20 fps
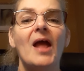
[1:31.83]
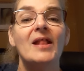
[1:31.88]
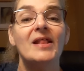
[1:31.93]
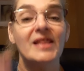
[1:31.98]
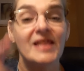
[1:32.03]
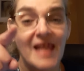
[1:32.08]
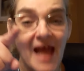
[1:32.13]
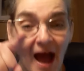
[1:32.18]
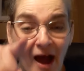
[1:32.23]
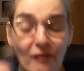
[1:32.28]

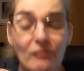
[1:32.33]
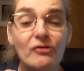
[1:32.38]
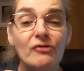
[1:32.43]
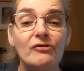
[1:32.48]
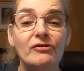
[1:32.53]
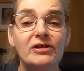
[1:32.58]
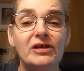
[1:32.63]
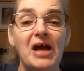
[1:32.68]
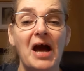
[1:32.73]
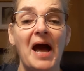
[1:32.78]
Now
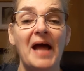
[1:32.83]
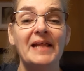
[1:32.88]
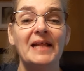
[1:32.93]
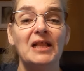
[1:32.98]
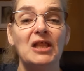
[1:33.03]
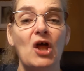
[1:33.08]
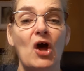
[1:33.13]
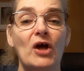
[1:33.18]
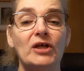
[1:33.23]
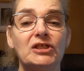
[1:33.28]
you got a
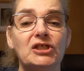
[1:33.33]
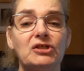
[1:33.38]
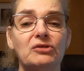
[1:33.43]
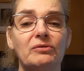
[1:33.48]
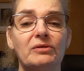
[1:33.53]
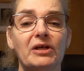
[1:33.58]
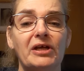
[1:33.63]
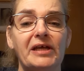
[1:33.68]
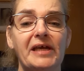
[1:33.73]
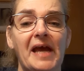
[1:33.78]

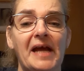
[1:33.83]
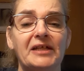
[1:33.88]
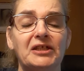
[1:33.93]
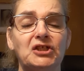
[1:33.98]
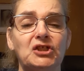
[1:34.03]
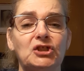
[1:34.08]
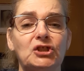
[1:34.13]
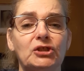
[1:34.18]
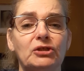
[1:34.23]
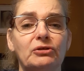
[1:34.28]
lawsuit
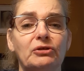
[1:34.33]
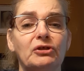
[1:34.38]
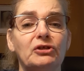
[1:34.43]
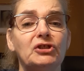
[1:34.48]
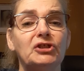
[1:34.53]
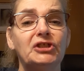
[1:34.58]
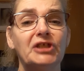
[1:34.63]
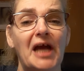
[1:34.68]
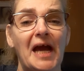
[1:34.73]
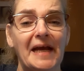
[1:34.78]
against you, you
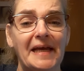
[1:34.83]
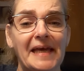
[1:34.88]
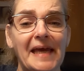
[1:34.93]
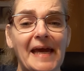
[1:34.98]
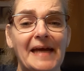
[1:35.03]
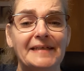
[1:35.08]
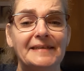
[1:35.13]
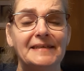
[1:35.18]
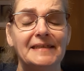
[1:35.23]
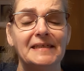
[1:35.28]

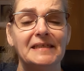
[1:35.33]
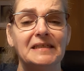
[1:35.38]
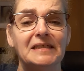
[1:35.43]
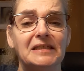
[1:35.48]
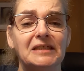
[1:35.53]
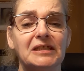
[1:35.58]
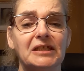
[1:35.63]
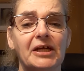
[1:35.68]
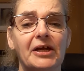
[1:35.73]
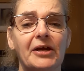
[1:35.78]

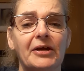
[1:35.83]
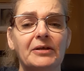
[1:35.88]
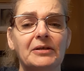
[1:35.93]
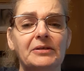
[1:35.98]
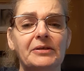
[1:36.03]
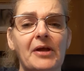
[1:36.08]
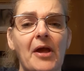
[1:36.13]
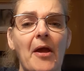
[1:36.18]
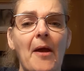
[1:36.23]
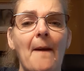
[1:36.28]
jackasses.
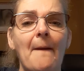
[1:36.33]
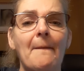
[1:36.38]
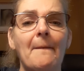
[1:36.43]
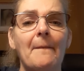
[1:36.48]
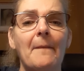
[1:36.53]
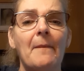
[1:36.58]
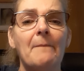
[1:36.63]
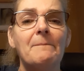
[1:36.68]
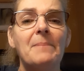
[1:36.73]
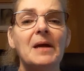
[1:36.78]

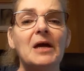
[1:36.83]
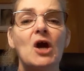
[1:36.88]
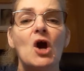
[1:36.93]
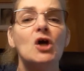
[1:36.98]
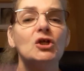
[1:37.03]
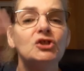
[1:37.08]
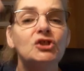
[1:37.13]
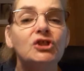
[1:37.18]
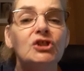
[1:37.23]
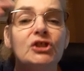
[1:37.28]

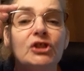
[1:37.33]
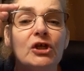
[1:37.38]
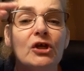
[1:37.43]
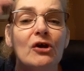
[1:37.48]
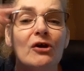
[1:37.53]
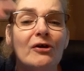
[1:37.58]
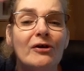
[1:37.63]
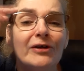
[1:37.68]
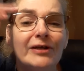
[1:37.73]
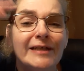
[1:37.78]
Because
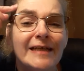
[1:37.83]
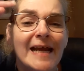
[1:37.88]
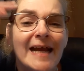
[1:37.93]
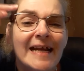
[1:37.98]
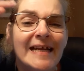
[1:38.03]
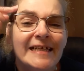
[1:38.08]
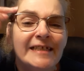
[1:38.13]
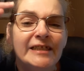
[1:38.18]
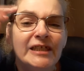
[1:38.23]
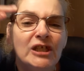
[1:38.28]
you
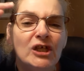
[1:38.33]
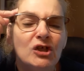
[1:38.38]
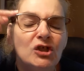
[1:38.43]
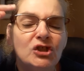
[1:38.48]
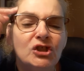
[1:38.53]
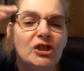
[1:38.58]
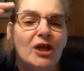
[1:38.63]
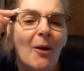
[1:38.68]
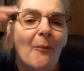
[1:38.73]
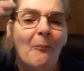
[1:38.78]
didn't
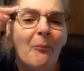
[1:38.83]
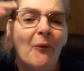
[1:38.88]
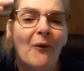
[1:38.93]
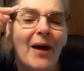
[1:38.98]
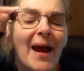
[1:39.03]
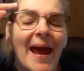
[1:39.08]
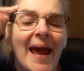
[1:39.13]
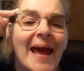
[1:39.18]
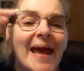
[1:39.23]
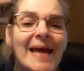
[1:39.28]
use your
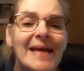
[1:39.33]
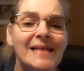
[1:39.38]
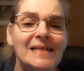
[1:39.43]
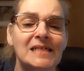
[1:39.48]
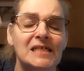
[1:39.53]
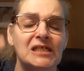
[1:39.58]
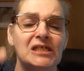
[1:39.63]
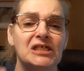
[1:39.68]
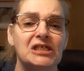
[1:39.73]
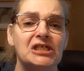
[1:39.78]

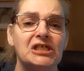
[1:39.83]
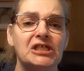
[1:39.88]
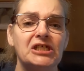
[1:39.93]
brains.